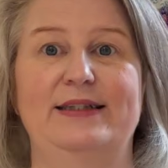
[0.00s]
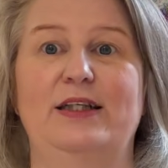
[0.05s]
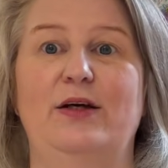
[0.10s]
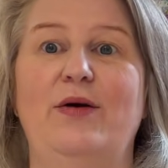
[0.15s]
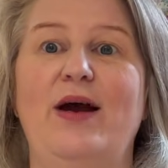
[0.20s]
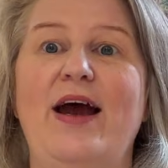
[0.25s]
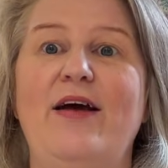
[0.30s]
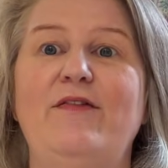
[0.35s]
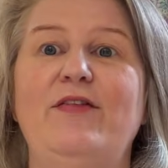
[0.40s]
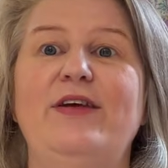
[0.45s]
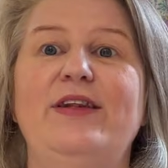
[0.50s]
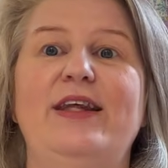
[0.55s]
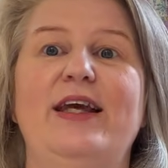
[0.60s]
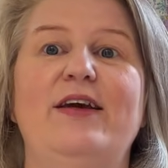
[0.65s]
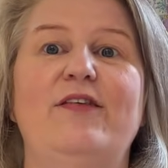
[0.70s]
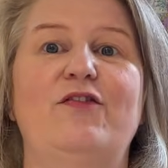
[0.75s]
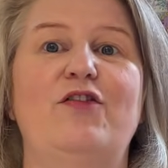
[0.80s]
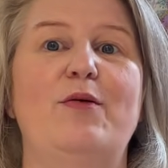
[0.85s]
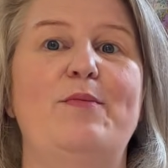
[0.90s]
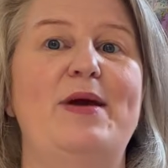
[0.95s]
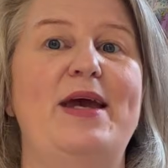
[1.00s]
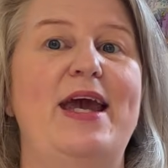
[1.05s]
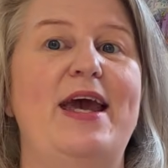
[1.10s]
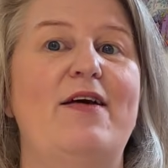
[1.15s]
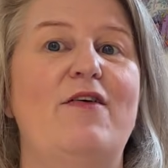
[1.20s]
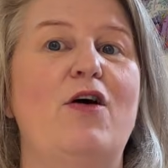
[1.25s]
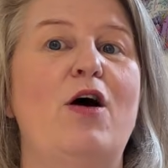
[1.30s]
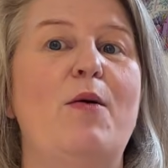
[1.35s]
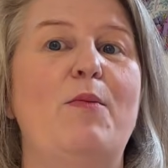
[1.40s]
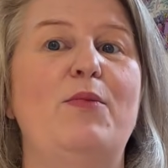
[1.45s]
So everything from
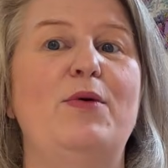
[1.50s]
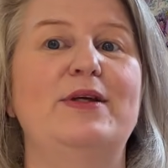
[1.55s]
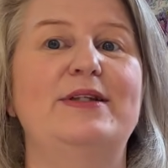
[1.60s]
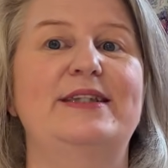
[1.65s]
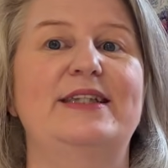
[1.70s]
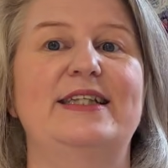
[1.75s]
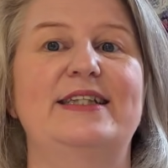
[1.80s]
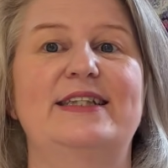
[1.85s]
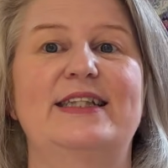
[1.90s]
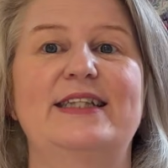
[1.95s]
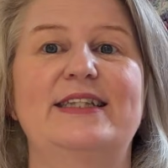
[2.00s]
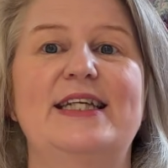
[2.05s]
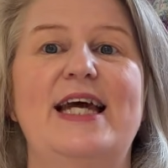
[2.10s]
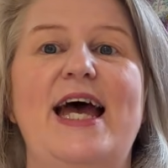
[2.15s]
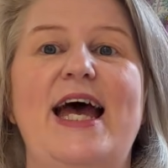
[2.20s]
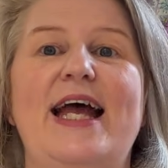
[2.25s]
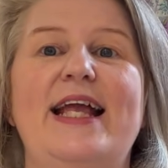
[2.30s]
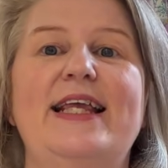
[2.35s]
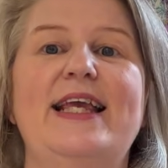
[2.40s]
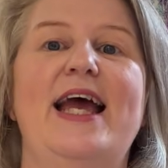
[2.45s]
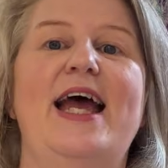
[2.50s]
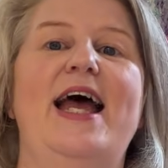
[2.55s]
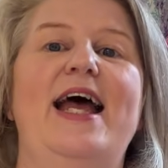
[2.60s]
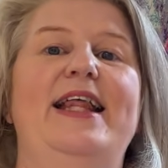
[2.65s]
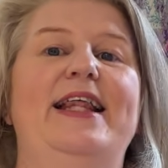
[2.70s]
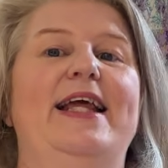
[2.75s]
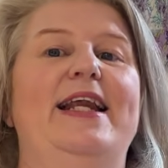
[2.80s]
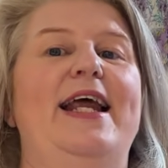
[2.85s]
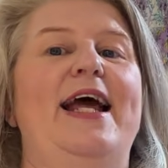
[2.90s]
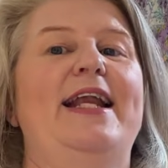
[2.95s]
here upwards is the 10,
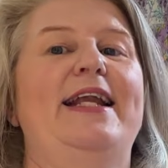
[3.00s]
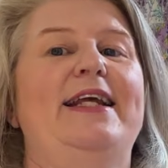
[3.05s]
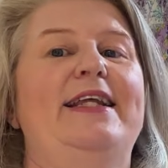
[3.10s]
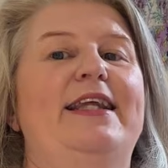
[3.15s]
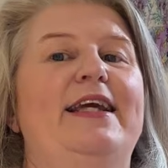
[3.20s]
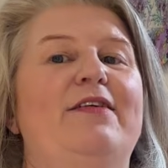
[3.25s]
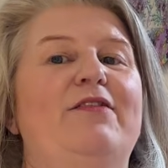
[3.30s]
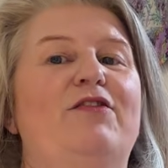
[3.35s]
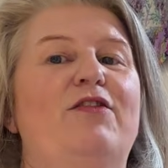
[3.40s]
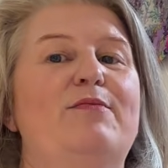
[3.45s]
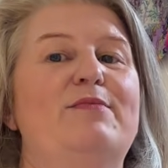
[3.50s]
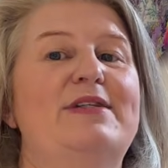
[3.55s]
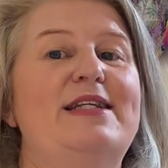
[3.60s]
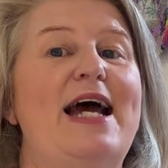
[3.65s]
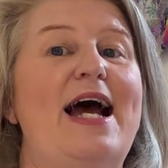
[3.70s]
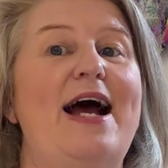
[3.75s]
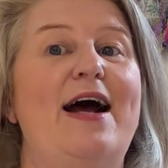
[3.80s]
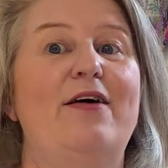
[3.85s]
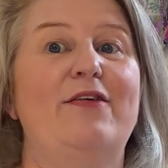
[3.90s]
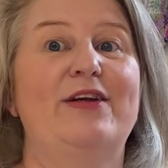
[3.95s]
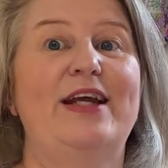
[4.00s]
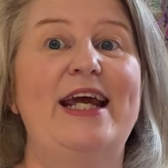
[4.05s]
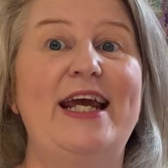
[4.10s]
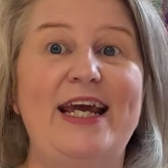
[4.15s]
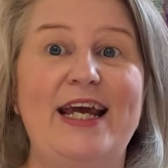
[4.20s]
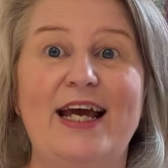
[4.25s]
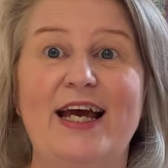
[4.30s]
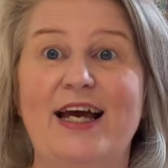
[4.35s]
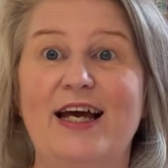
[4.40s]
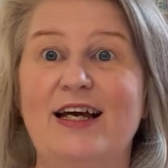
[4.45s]
and anything from down
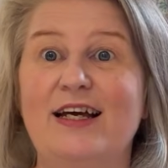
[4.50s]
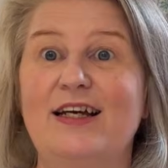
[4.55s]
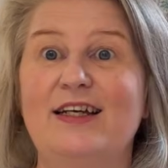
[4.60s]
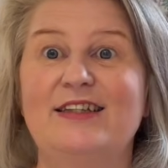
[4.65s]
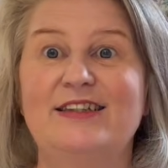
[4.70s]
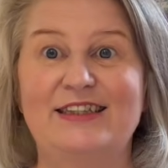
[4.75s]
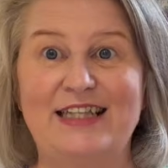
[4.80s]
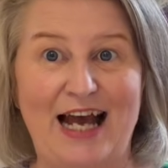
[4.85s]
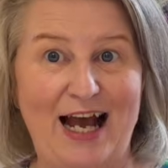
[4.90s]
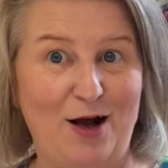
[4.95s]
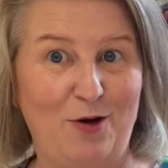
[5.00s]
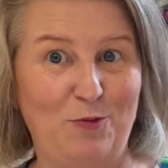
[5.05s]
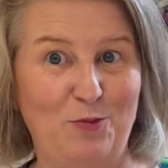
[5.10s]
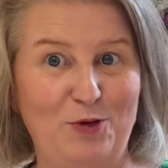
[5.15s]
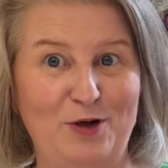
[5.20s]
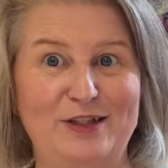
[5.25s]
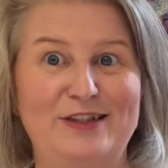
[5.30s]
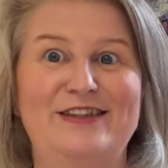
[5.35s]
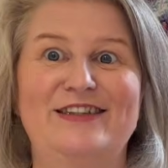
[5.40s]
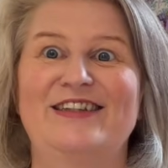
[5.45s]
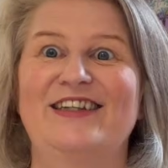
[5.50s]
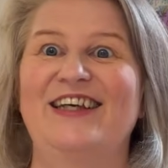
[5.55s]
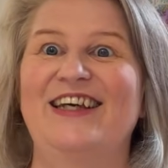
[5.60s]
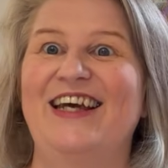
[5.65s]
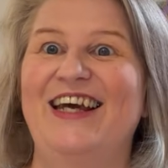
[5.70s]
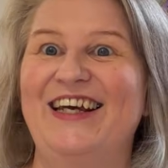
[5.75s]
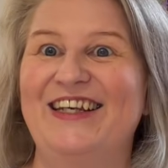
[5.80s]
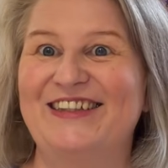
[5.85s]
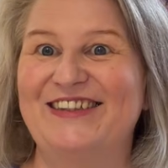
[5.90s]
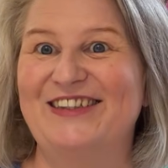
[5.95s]
here downwards
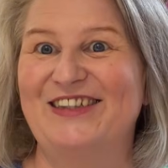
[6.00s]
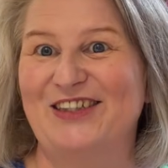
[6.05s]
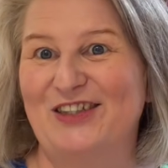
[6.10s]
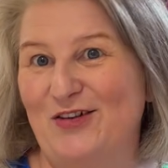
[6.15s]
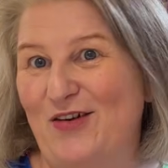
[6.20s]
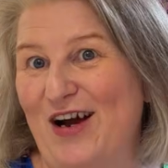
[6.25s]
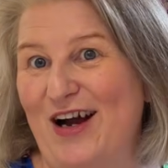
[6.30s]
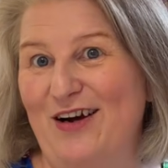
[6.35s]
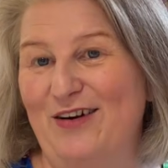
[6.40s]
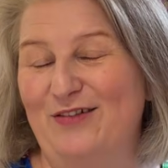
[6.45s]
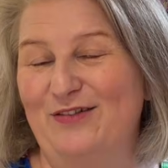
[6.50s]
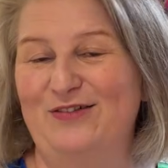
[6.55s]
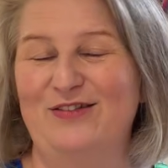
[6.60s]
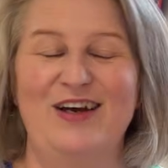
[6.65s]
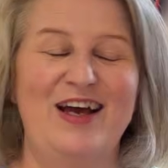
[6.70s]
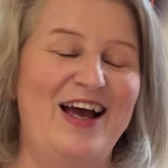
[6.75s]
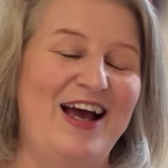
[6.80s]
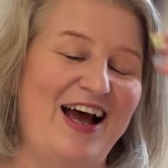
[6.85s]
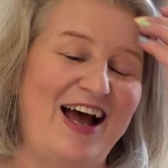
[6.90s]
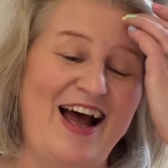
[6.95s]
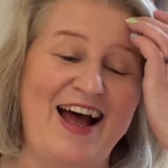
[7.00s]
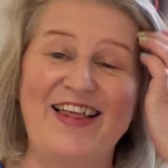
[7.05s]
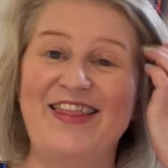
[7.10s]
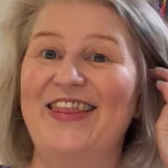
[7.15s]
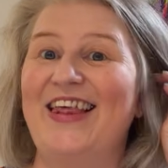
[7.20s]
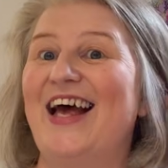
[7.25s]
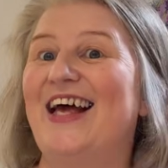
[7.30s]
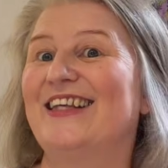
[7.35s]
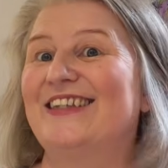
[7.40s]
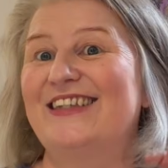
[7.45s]
is the 12. And
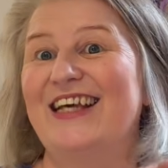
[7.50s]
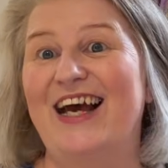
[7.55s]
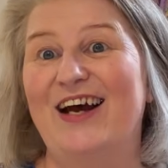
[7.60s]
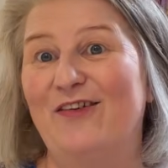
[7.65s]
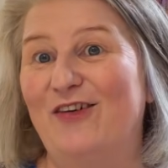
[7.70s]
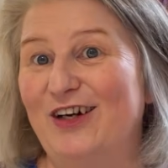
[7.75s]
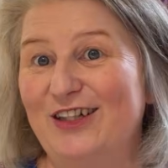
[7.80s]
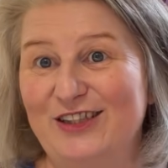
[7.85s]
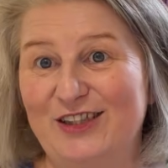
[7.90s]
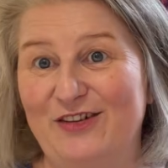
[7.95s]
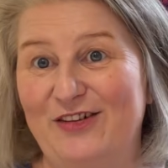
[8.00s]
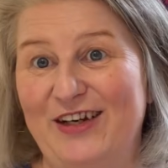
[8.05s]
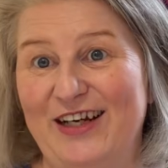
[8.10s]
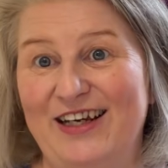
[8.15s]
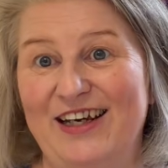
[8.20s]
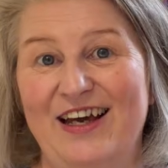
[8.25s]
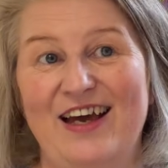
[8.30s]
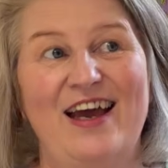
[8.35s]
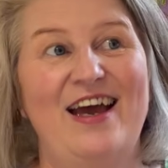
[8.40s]
that's how I do it.